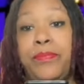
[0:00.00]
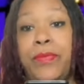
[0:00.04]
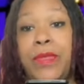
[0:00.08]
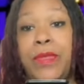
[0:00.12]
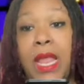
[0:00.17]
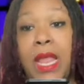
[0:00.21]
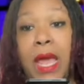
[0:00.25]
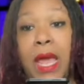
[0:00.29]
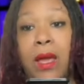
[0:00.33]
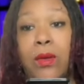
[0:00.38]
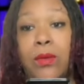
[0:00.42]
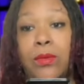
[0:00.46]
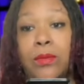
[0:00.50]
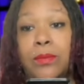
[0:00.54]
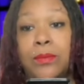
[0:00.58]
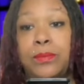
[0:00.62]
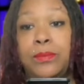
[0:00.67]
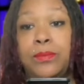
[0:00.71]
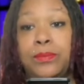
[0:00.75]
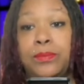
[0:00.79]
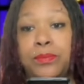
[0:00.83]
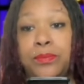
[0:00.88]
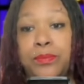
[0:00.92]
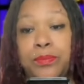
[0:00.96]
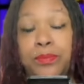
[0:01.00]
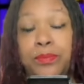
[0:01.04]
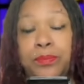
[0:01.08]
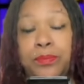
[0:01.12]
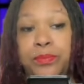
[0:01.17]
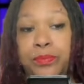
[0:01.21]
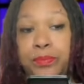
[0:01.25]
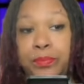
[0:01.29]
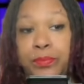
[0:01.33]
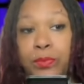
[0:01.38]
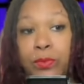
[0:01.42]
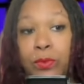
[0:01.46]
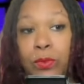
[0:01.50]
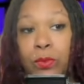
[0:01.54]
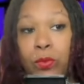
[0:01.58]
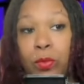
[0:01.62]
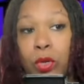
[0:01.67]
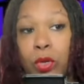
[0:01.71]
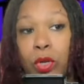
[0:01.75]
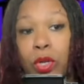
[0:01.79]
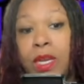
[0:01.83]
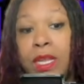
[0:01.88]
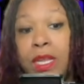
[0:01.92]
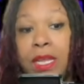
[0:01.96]
Now,
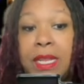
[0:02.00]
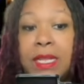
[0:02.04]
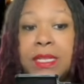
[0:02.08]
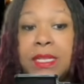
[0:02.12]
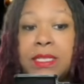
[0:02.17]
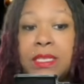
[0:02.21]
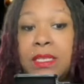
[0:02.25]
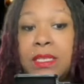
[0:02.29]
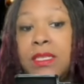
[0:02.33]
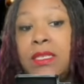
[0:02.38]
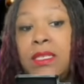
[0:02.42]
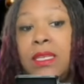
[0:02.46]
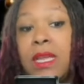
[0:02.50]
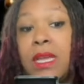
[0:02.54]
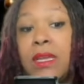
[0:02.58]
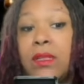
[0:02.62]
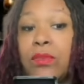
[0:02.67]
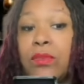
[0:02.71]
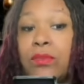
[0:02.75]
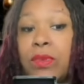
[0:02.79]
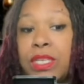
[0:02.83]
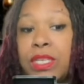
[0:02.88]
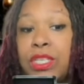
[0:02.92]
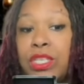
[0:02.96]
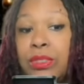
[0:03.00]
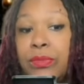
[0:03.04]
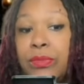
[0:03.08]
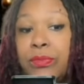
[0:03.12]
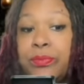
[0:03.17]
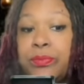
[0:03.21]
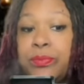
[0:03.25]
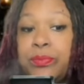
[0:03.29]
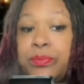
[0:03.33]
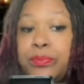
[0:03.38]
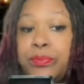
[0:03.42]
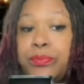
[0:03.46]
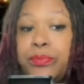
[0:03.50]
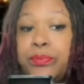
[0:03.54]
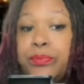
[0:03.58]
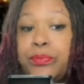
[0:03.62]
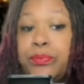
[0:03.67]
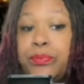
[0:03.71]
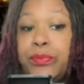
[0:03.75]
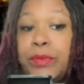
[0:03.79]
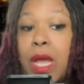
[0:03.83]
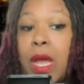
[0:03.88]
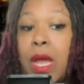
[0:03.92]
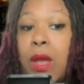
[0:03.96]
we're going to get into this declaration.
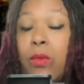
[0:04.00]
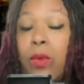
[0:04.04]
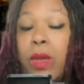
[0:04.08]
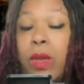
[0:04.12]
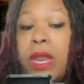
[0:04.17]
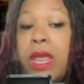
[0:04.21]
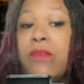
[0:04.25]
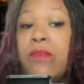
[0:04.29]
I want